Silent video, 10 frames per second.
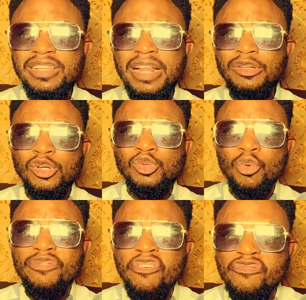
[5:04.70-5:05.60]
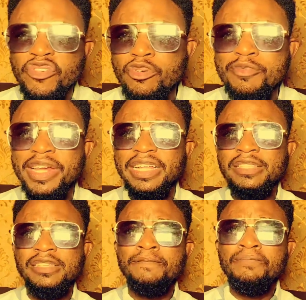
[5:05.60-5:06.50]
is like just wait for a few
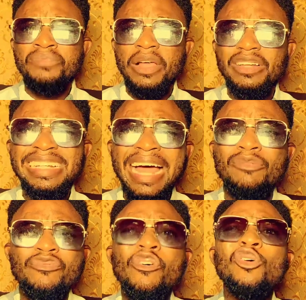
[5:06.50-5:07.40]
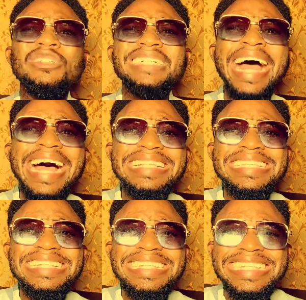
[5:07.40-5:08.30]
minutes. But now for
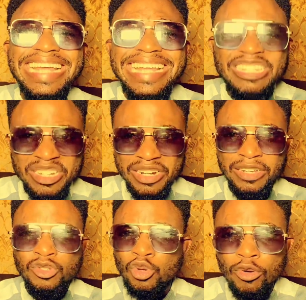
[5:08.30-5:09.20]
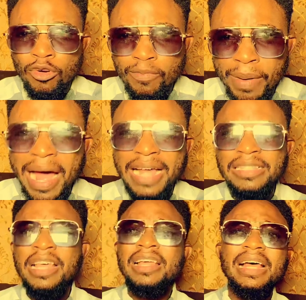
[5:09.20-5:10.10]
that danger to
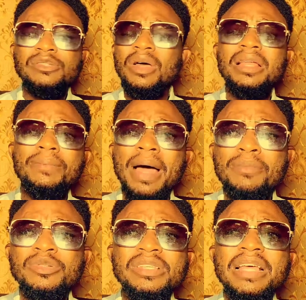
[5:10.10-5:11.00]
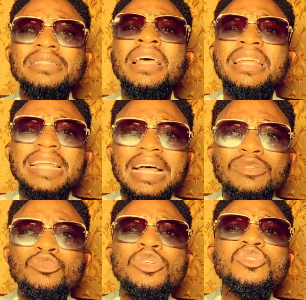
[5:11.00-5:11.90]
pass. That's why the Bible says
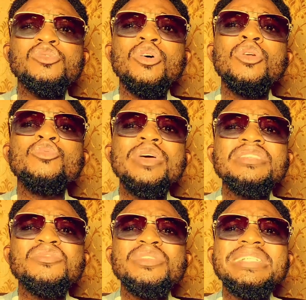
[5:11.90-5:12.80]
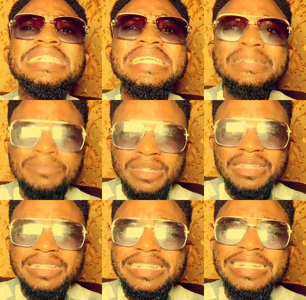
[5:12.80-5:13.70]
that we should always redeem
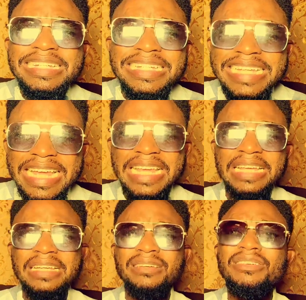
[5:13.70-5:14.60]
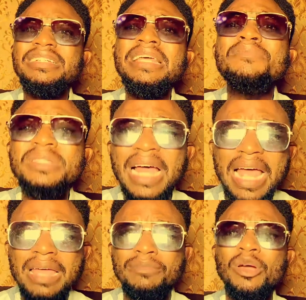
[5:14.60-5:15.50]
the day, redeem
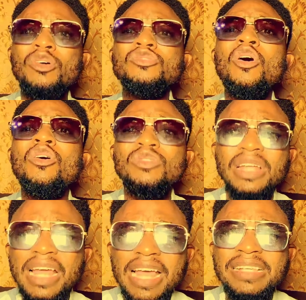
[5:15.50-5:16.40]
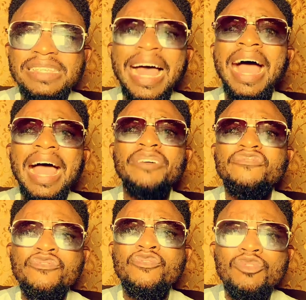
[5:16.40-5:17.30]
time, because all days are
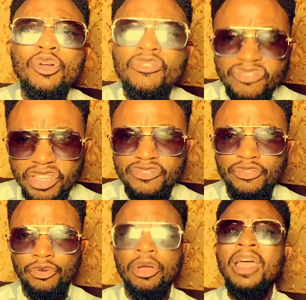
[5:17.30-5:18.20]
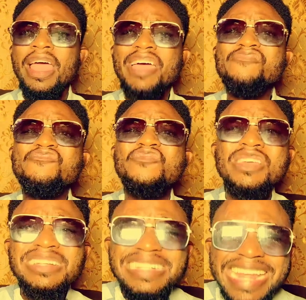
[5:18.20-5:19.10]
full of evil.
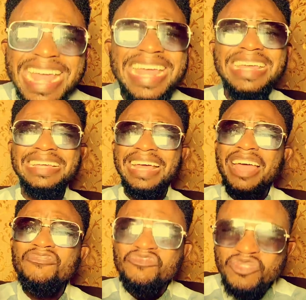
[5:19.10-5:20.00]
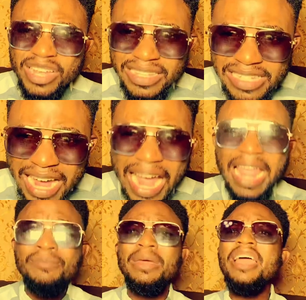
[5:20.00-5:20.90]
Every day, every
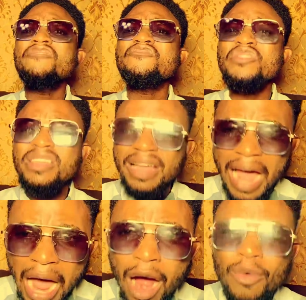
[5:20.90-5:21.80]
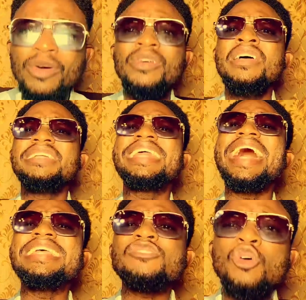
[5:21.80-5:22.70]
time, every hour,
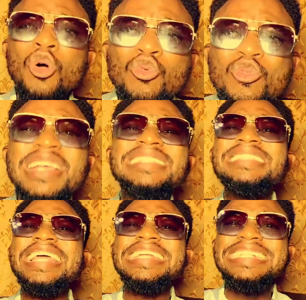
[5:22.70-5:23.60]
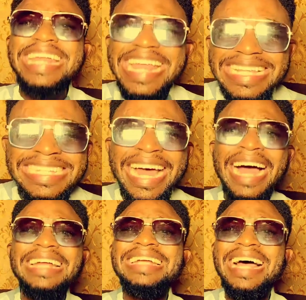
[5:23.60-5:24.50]
there is always a
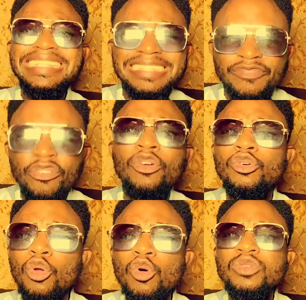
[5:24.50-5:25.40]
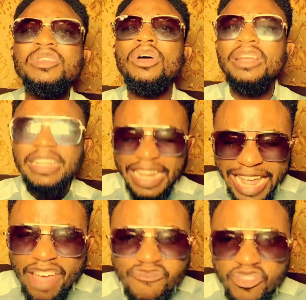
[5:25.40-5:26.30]
danger that follows
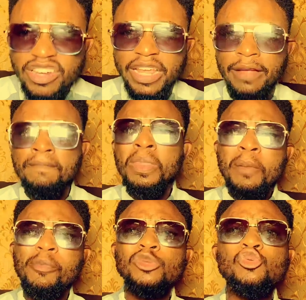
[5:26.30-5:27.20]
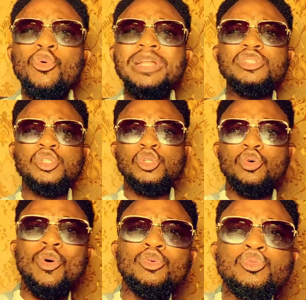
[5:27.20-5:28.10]
every day. But when
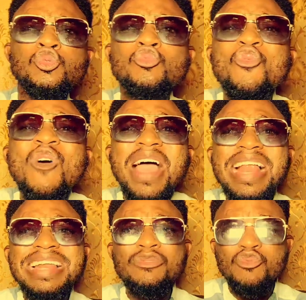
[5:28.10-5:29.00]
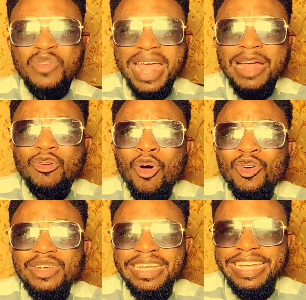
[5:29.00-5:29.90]
you dwell where
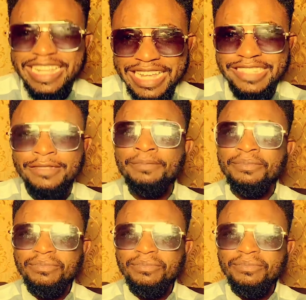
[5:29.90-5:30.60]
God is,